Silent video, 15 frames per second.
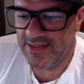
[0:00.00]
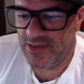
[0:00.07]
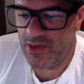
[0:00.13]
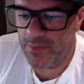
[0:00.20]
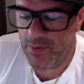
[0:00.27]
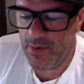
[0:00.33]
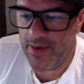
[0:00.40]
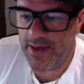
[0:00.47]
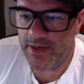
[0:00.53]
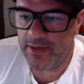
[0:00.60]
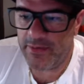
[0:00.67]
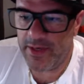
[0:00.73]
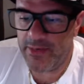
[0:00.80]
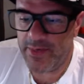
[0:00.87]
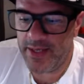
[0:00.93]
Hope you all had a
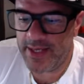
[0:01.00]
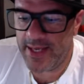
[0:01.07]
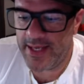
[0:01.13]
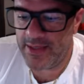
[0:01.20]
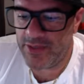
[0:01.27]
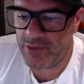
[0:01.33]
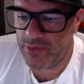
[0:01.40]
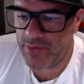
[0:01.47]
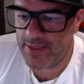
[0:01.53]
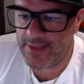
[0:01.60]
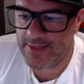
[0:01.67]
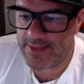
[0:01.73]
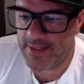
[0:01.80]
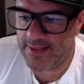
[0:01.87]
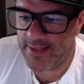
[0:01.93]
great weekend. Enjoy your
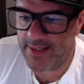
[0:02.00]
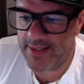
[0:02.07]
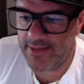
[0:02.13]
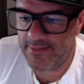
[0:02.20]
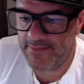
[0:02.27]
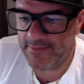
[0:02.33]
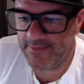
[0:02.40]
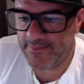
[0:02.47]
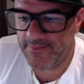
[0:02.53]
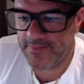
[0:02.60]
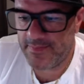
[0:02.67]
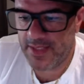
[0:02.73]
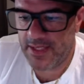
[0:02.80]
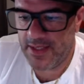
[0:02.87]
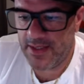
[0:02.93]
Sunday.
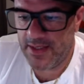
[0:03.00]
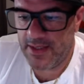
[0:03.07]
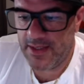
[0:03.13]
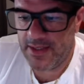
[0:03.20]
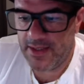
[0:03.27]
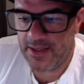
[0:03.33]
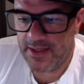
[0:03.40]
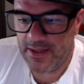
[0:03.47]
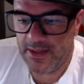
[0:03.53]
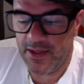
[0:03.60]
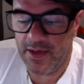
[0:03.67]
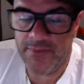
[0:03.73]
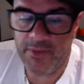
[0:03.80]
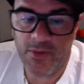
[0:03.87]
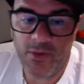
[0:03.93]

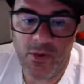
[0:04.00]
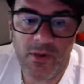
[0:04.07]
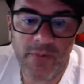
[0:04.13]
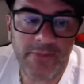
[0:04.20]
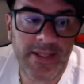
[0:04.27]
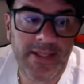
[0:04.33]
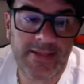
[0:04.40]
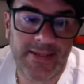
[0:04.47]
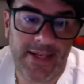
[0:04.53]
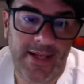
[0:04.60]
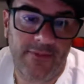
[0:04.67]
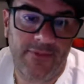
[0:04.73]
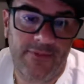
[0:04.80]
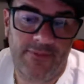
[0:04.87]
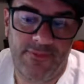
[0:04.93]
Love you all and be
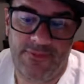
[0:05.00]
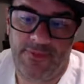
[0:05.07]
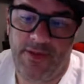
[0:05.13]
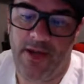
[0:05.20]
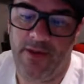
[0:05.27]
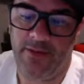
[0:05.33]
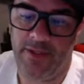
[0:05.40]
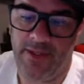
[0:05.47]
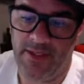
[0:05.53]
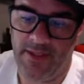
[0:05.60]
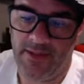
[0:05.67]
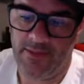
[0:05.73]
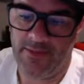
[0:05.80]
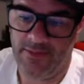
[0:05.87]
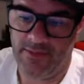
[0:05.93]
safe out
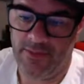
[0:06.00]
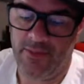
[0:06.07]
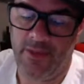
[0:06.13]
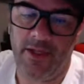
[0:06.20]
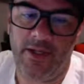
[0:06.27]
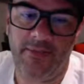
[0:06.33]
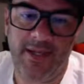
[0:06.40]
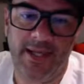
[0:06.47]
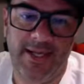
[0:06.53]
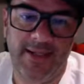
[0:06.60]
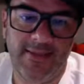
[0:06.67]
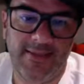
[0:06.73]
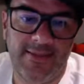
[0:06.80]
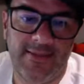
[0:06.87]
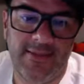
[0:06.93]
there. Wear your
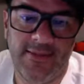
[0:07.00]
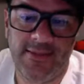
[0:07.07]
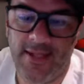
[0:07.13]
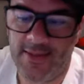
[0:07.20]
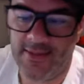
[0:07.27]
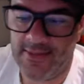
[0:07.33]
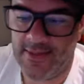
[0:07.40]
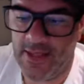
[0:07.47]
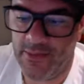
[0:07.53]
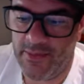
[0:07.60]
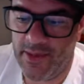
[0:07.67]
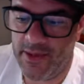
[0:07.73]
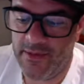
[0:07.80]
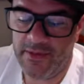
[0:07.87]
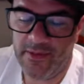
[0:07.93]
mask and stay
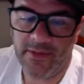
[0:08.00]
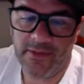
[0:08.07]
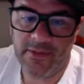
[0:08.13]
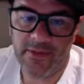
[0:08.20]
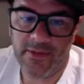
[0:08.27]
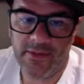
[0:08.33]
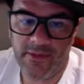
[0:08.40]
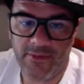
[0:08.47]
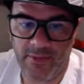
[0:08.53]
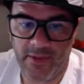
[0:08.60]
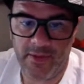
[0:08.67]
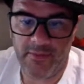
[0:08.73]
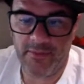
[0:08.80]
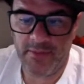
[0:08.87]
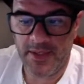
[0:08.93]
away
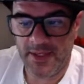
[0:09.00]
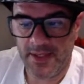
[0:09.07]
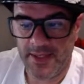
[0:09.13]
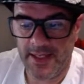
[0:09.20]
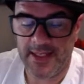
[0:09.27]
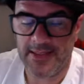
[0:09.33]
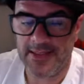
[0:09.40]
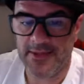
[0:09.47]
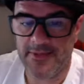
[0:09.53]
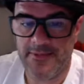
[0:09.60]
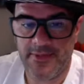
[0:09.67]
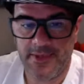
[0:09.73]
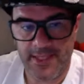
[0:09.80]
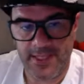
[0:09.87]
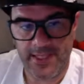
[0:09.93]
from
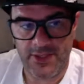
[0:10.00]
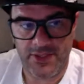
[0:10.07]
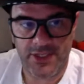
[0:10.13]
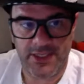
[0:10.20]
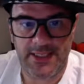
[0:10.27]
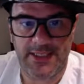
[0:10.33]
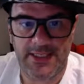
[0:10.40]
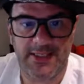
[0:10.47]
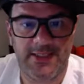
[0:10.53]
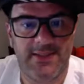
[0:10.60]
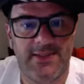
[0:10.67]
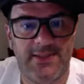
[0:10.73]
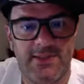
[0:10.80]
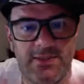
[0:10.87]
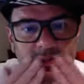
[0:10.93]
negative energy.
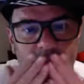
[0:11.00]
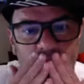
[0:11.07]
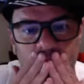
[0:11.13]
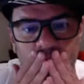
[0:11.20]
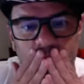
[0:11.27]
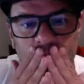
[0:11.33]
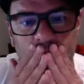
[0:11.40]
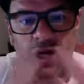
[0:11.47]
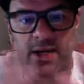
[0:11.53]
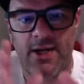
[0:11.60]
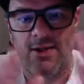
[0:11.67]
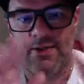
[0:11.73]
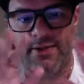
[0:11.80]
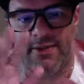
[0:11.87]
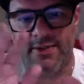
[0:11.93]

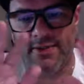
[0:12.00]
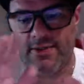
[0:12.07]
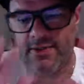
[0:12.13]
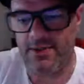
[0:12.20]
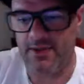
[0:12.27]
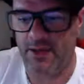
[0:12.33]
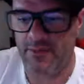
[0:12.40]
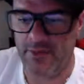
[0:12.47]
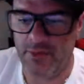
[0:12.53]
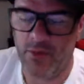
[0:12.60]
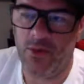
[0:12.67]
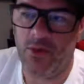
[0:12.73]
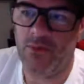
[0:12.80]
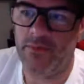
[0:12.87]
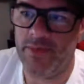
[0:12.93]
Mwah. Love you
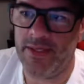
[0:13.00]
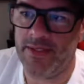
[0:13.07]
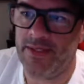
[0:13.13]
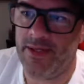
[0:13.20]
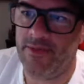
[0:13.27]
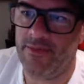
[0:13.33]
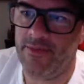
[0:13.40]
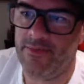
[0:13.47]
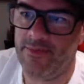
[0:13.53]
all. Be safe.